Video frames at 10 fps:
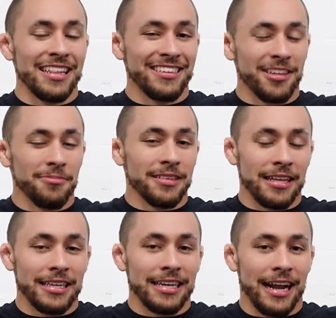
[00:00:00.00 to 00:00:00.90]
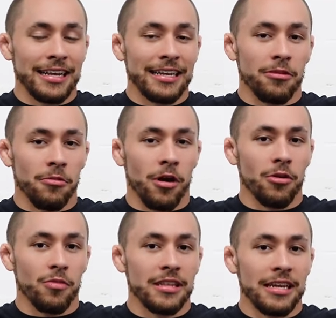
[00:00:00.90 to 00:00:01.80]
and something that they kind of get
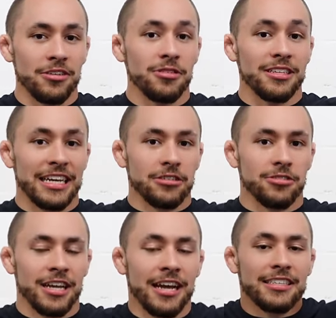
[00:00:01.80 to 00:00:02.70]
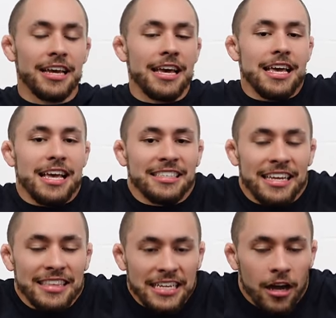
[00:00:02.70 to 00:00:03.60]
wrong when they do this exercise is
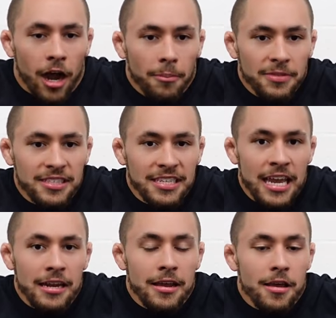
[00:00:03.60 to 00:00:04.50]
that they compensate